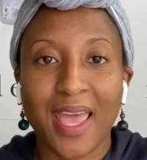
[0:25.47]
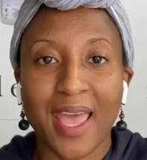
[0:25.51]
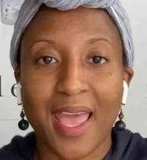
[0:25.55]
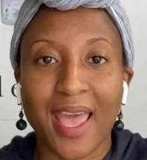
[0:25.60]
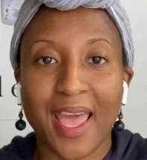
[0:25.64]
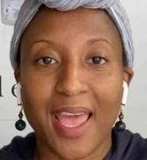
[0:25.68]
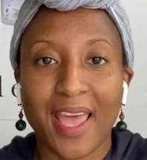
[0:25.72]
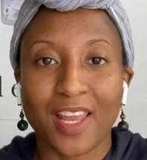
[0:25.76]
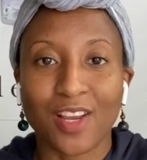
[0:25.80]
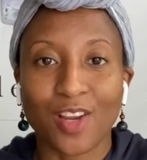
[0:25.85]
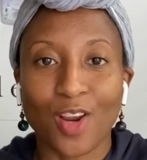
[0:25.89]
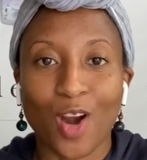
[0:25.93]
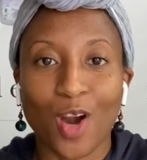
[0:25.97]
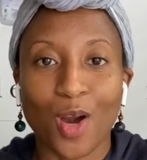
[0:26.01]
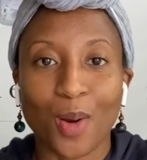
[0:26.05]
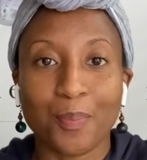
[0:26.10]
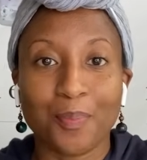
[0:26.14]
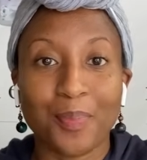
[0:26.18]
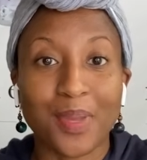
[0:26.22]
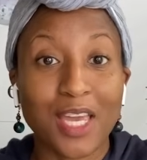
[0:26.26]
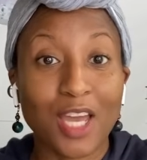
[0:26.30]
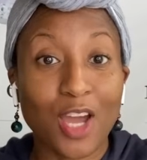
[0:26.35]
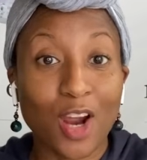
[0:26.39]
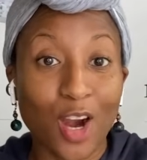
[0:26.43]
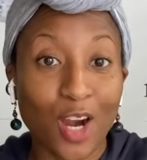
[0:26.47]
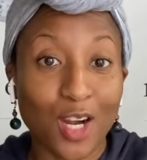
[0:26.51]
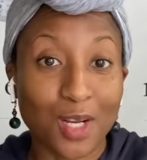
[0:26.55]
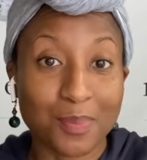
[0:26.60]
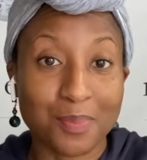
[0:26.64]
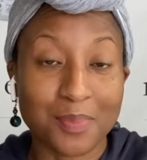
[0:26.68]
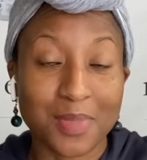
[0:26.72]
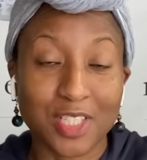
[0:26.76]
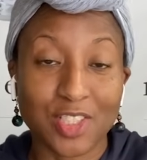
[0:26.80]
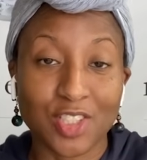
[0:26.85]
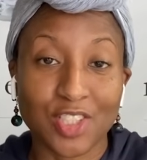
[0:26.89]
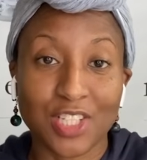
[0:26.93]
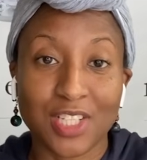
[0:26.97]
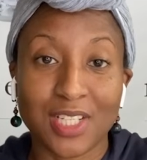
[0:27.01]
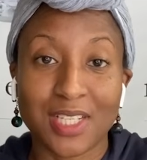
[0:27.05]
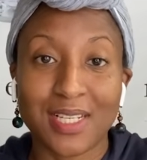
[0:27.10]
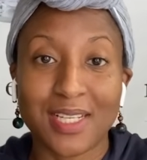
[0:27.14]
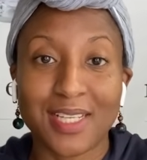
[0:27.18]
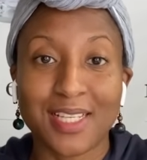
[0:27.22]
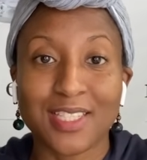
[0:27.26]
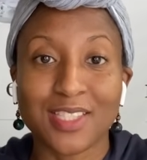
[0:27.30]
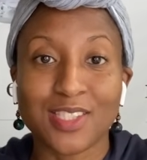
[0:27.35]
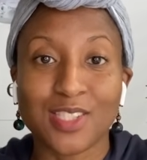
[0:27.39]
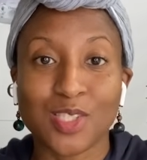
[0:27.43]
and our big heart mission
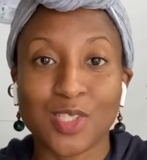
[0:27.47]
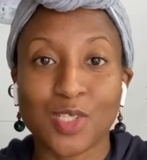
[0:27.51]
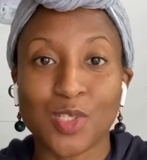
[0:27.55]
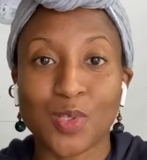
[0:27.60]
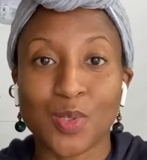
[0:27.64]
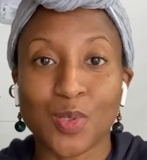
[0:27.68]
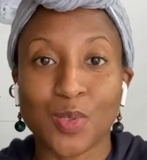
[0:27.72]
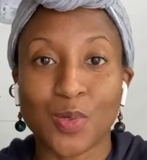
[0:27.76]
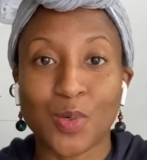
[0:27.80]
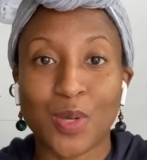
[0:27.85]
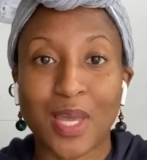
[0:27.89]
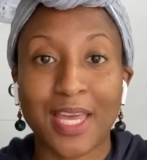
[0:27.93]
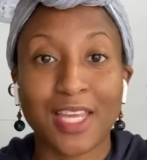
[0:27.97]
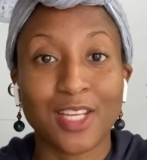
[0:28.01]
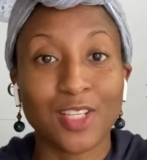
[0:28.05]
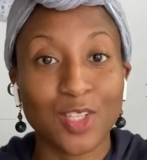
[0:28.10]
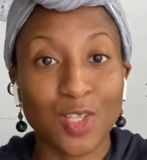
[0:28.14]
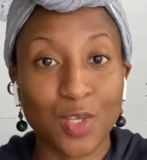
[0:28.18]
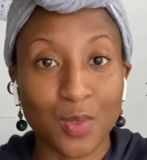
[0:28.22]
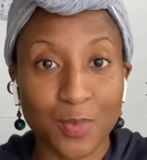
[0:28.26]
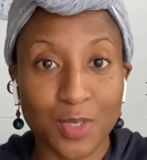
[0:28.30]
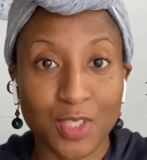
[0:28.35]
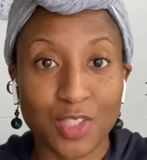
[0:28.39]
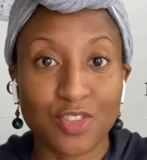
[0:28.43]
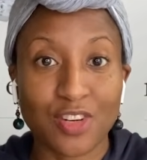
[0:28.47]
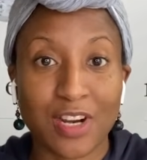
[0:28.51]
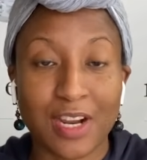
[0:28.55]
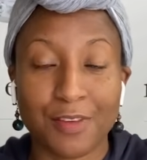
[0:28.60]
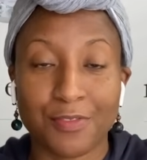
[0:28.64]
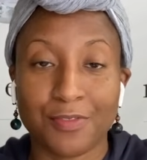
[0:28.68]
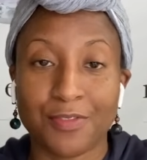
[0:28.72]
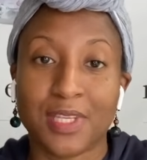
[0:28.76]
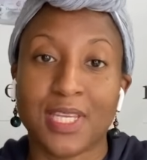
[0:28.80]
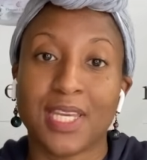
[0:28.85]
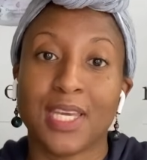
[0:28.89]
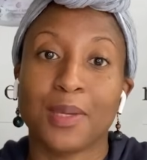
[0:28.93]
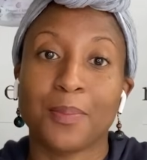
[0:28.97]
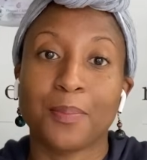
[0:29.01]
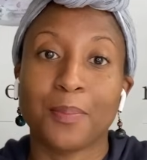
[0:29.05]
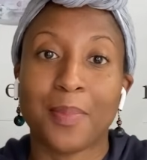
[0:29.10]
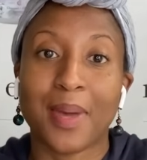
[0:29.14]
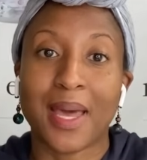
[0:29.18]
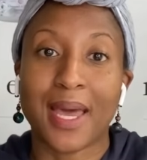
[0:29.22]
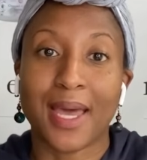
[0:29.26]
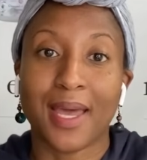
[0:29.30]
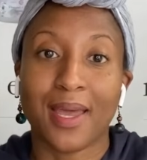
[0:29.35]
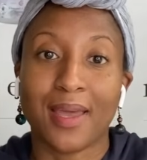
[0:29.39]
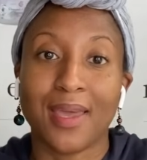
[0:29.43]
is to end human trafficking
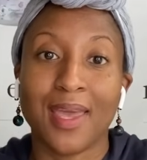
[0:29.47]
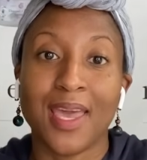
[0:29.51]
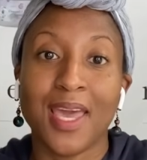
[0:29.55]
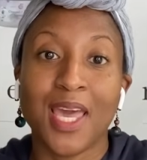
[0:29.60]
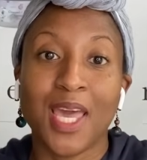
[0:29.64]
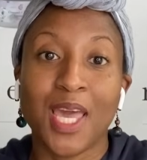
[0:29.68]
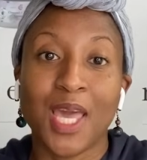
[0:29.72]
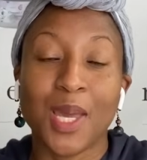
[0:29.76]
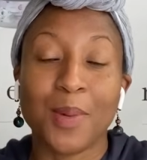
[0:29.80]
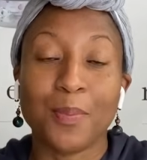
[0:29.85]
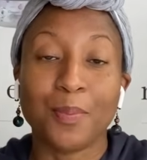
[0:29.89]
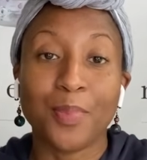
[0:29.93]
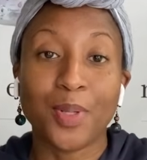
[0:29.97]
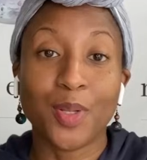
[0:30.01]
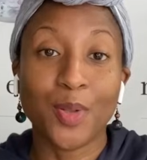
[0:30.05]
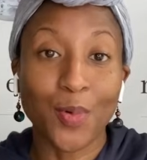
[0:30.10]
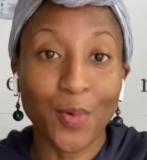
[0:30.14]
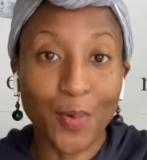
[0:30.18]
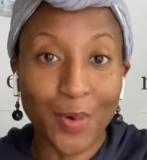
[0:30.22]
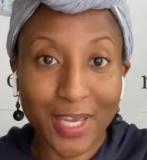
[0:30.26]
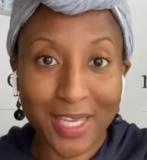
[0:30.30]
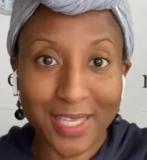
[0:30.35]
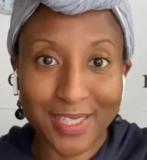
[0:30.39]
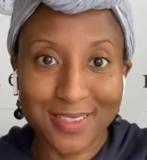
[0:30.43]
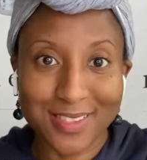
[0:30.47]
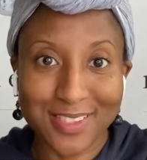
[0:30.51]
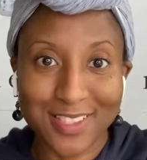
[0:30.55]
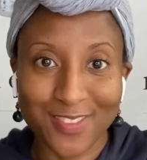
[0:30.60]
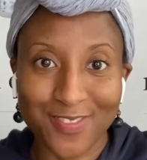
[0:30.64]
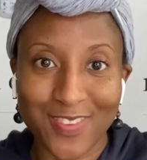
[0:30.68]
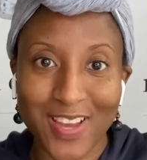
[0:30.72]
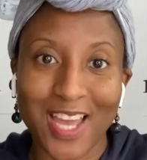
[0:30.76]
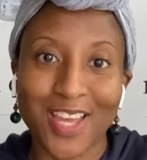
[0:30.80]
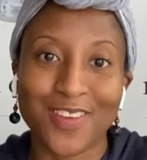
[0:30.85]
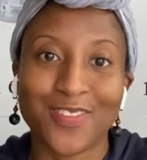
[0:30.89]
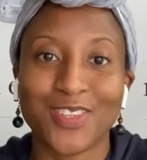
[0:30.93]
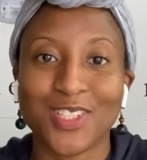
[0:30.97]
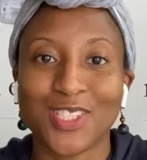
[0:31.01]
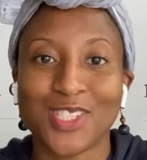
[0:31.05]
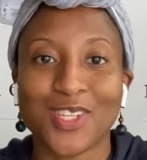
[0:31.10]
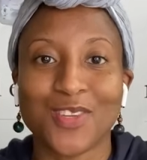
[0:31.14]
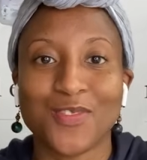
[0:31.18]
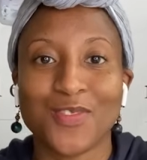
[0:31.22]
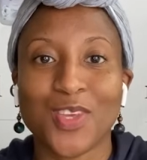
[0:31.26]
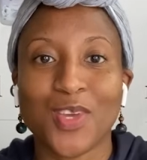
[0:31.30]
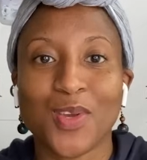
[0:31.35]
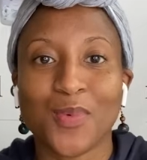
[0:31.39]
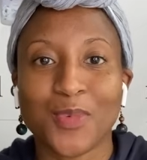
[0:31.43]
by employing survivors
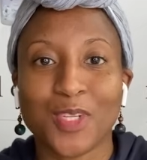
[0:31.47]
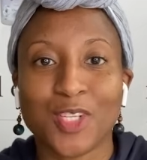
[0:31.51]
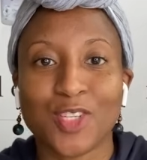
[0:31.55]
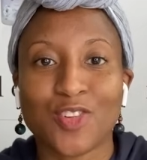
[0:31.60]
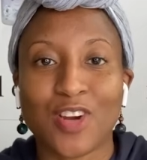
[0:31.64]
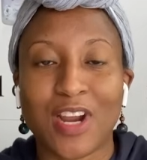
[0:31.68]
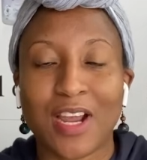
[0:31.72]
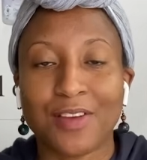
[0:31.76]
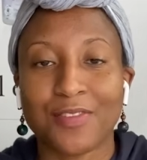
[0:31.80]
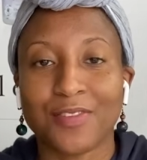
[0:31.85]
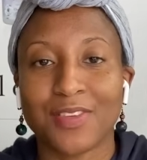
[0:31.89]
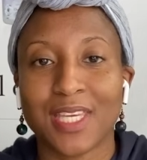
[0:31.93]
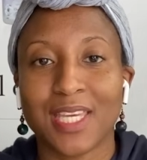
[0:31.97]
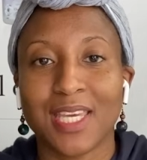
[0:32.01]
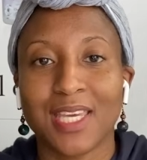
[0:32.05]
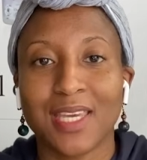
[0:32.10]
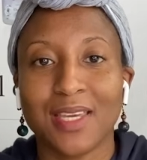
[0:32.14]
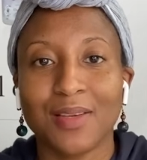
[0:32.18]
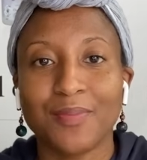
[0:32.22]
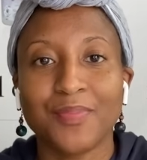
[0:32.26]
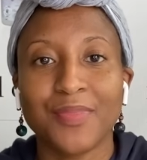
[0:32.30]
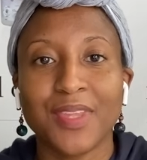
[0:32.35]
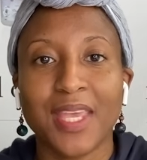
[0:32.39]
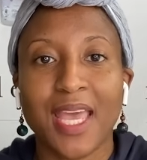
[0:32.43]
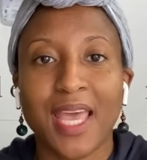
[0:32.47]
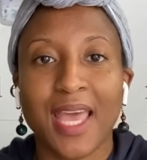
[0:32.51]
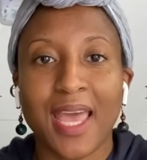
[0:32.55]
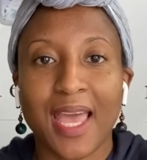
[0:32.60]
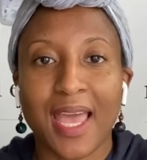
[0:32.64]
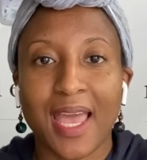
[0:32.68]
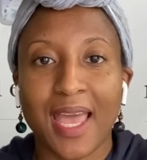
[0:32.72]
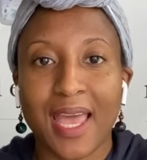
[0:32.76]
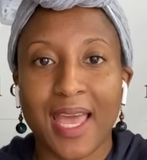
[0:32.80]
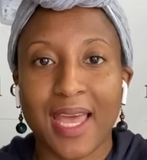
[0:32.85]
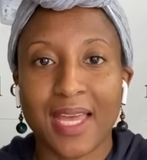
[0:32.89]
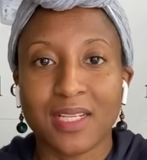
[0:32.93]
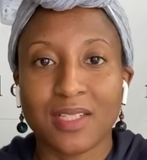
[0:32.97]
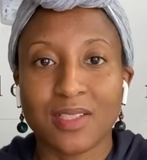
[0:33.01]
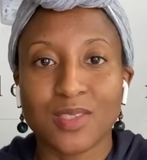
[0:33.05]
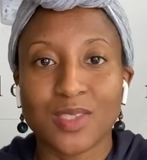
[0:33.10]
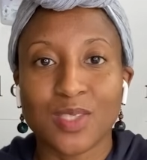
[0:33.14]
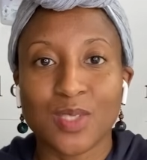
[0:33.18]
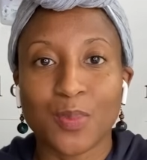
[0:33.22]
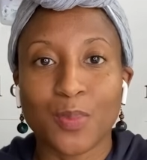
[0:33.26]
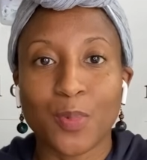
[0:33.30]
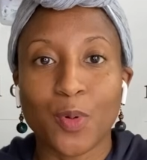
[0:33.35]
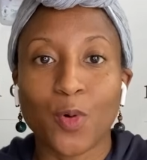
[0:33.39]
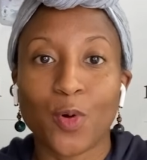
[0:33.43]
of human trafficking and
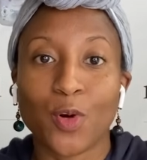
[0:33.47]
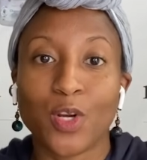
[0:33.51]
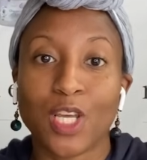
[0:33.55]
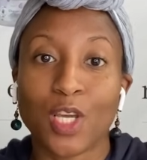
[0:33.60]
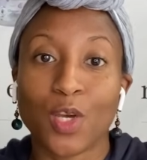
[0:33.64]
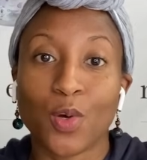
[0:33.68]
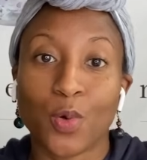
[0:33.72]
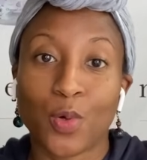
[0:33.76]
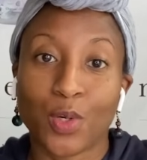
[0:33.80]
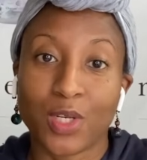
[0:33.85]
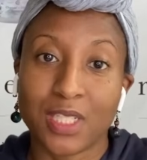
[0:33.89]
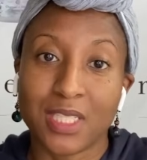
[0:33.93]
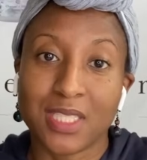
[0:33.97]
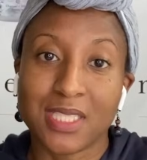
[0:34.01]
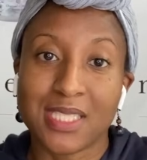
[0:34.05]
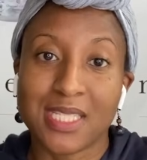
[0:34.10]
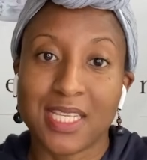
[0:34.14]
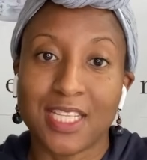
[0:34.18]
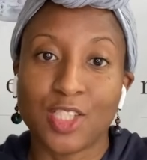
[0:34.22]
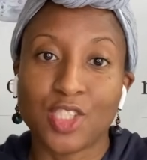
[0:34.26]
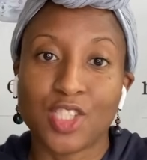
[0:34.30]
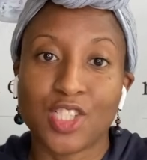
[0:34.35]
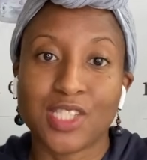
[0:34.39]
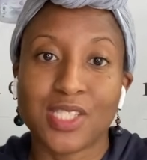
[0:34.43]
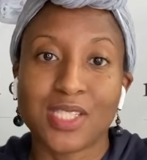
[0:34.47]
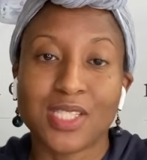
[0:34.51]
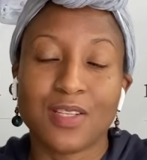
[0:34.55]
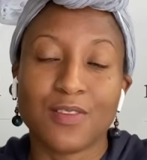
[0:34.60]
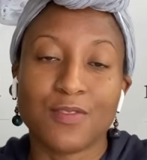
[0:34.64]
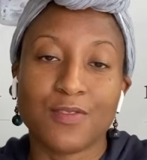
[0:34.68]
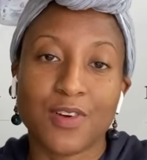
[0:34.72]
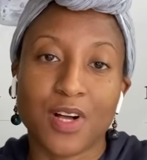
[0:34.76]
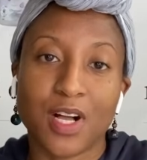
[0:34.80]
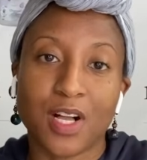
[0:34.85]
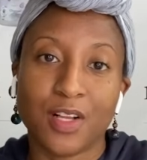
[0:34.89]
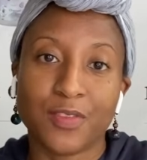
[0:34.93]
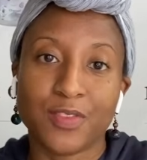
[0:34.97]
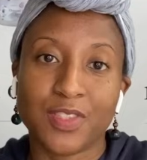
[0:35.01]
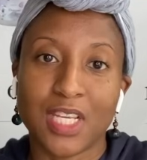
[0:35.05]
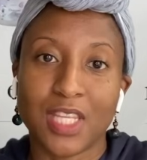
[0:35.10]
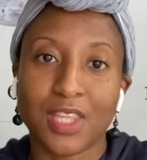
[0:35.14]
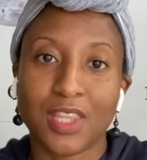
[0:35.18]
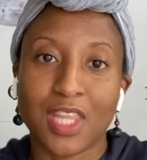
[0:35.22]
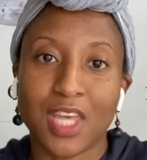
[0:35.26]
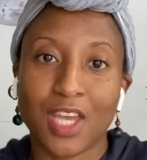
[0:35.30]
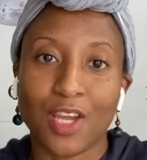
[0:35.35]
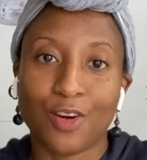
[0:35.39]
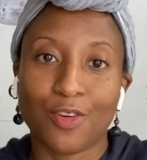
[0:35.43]
supporting organizations involved
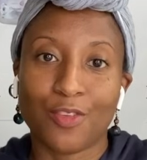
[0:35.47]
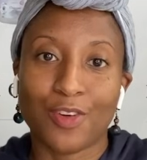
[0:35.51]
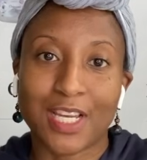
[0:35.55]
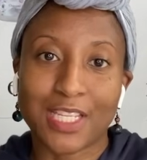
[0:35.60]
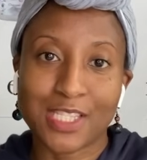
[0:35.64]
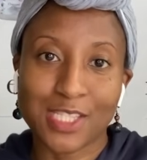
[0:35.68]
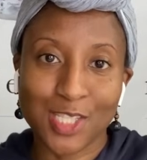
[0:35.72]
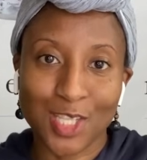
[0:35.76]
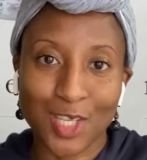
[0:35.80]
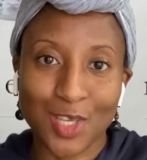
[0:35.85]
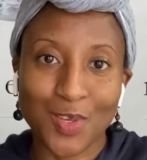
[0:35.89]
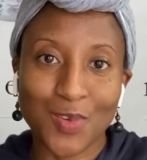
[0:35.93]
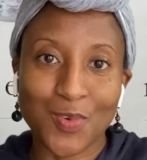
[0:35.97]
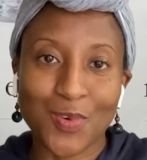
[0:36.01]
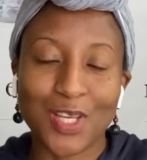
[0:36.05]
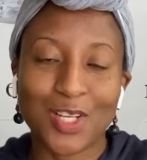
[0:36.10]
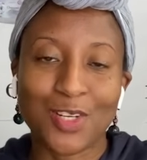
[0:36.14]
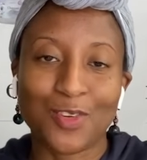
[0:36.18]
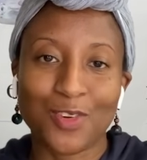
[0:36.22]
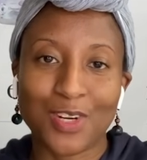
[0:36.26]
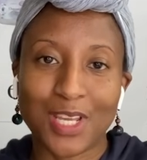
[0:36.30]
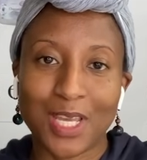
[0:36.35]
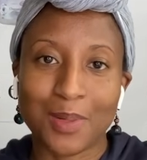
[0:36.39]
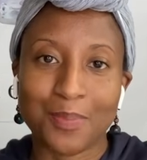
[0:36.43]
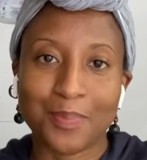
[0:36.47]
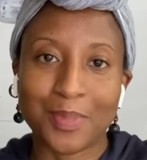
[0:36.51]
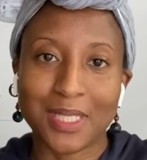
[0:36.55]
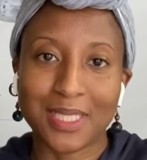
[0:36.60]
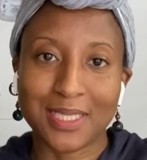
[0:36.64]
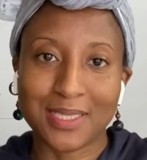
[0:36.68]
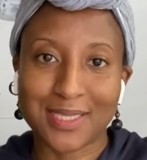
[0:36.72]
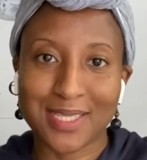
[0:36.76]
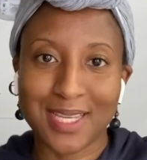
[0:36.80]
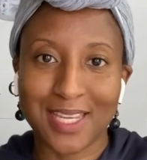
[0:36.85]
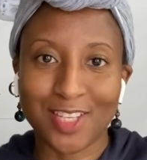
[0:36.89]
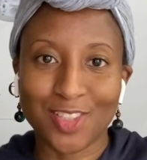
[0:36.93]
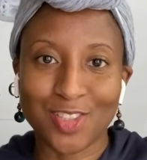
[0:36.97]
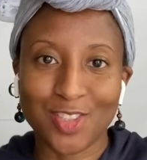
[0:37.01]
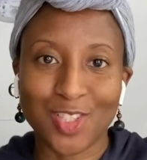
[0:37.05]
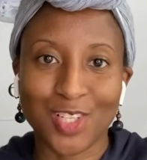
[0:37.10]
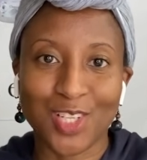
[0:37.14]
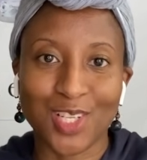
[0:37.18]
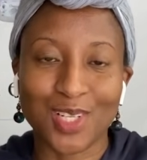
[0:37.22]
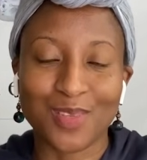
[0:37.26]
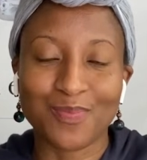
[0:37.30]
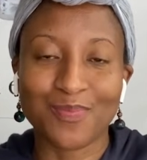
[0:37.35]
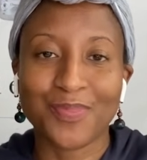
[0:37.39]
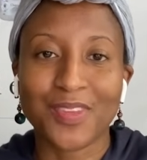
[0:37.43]
in their rescue and
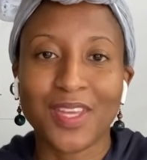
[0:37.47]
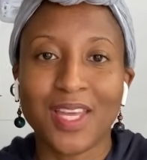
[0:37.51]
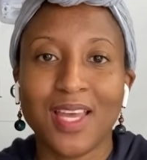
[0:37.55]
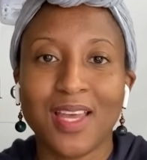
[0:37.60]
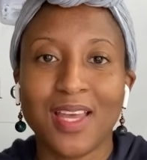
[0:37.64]
rehabilitation.